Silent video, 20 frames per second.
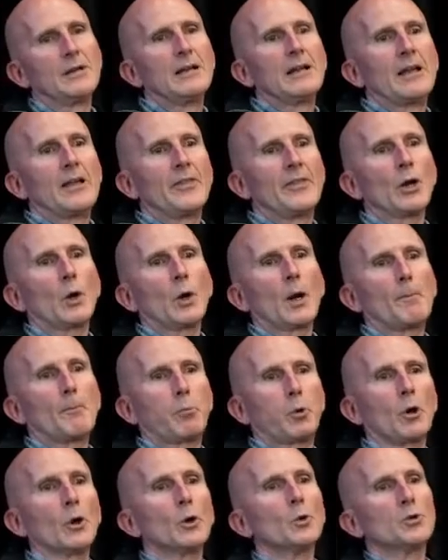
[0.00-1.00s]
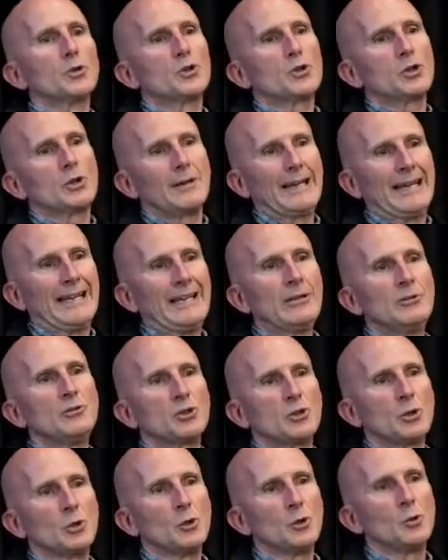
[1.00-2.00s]
their approach
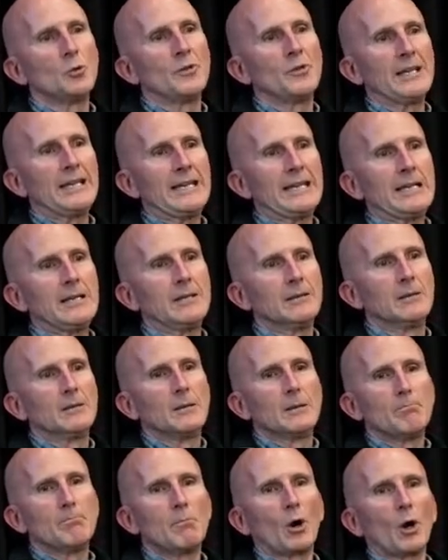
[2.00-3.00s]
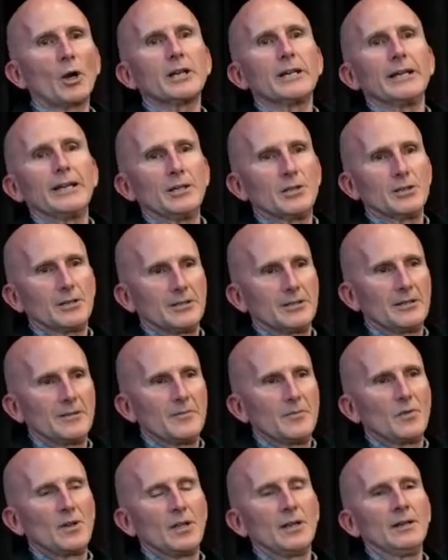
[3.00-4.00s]
into the market
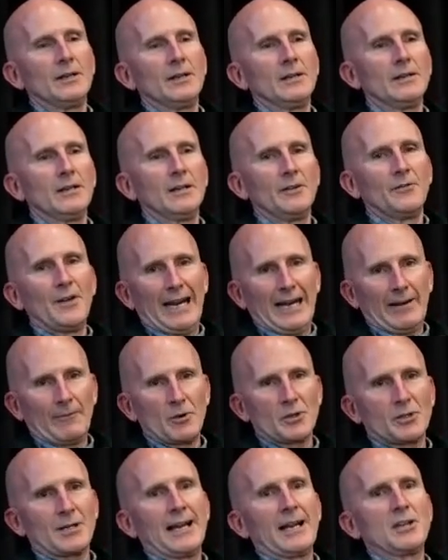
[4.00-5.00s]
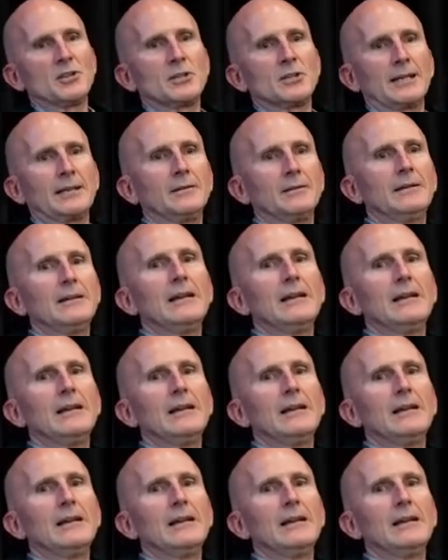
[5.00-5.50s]
uh, of advertising,